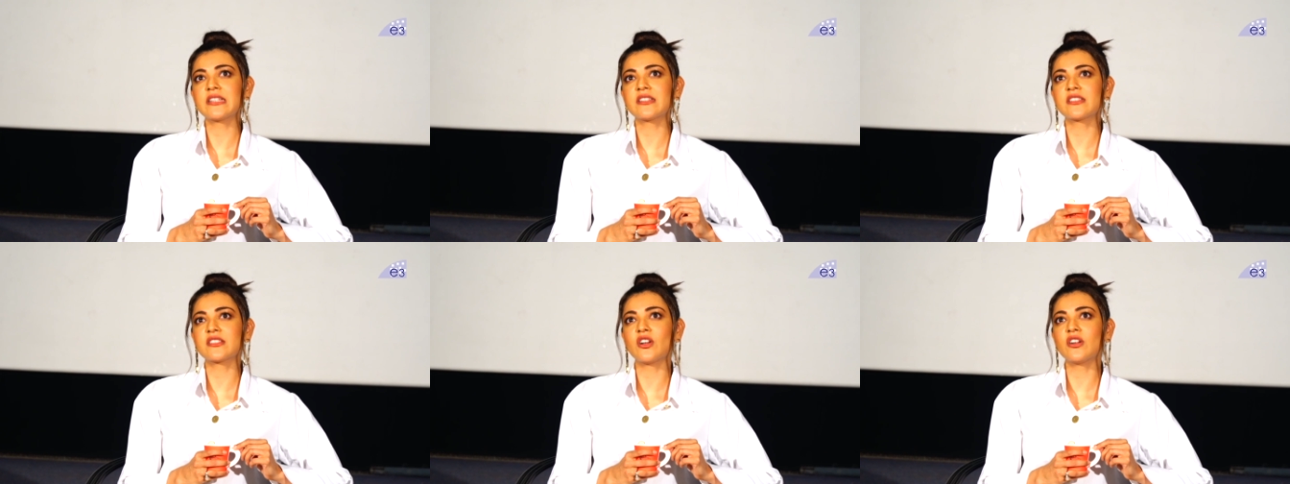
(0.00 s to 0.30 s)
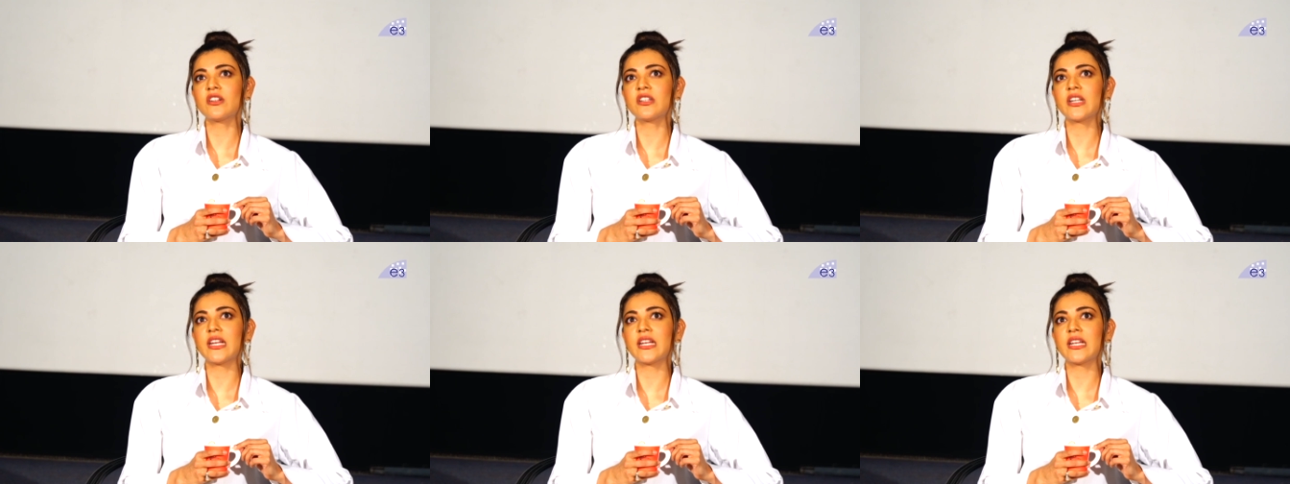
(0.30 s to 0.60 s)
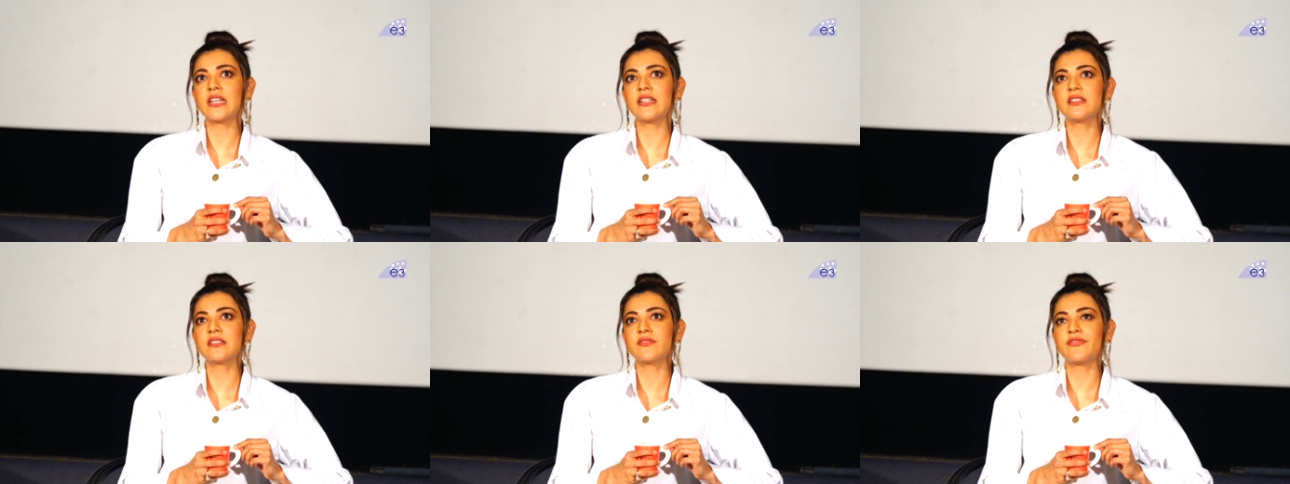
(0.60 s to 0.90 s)
does not take
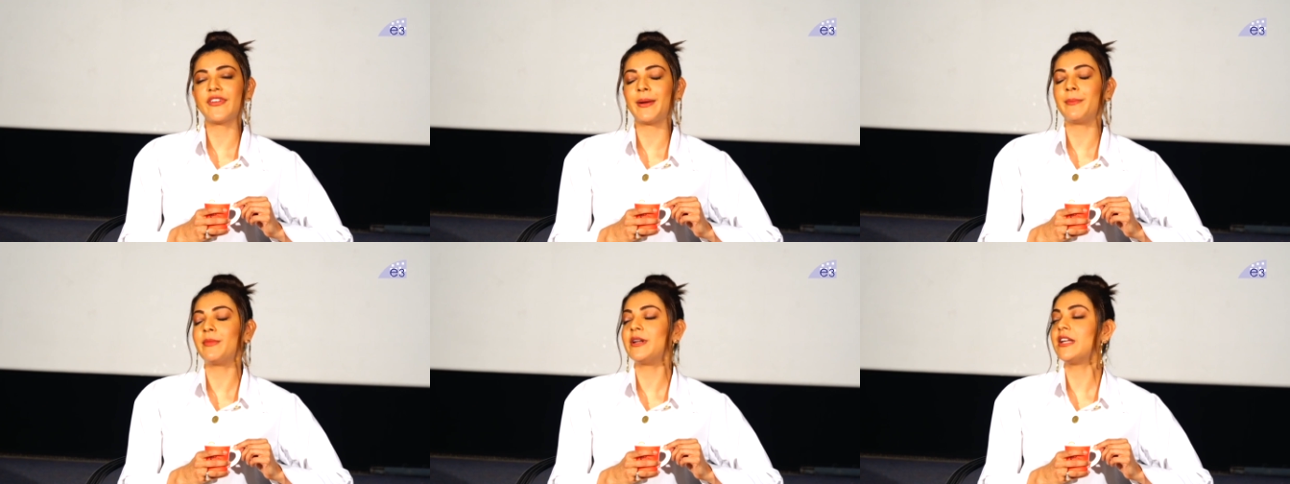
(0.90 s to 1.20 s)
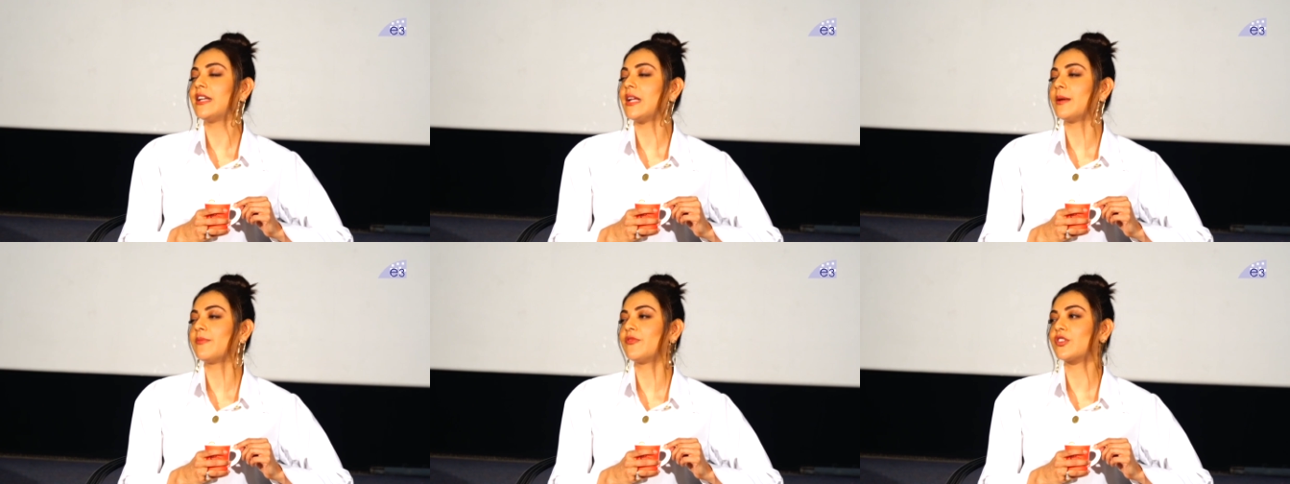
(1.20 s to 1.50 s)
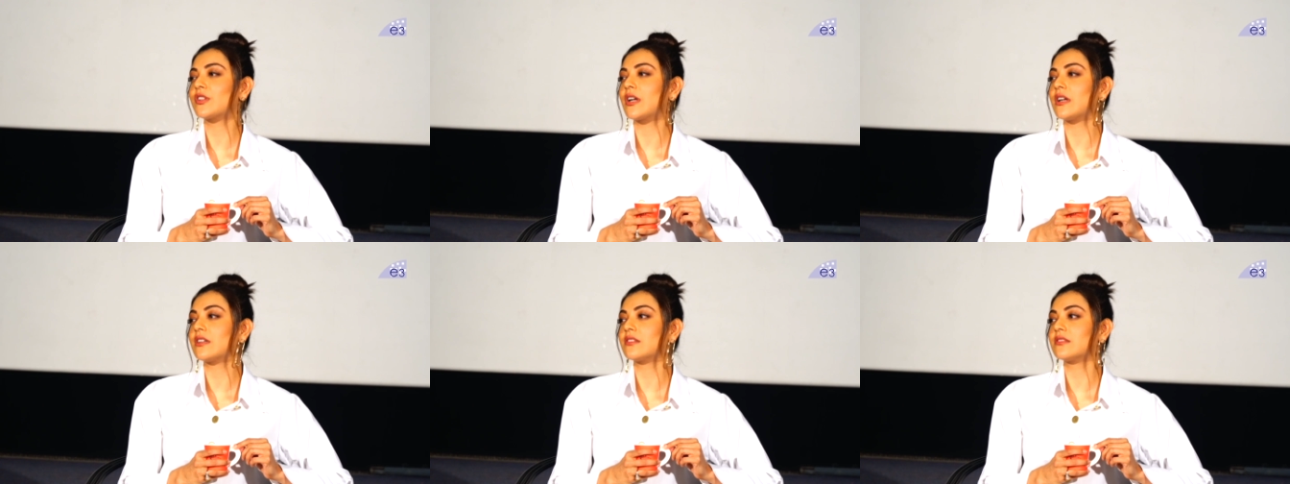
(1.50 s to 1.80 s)
his family name for
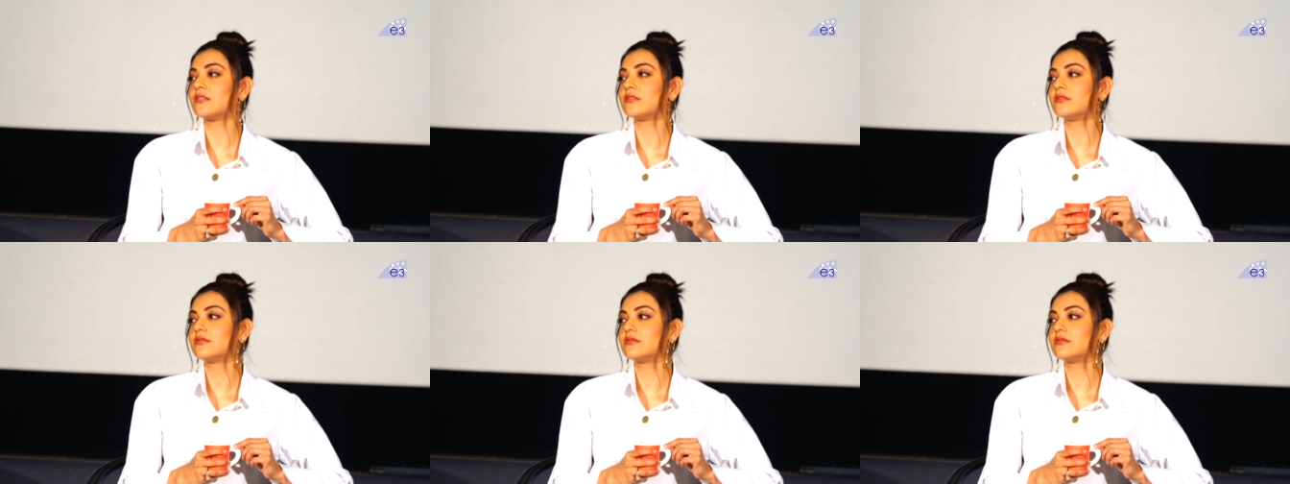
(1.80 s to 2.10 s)
granted.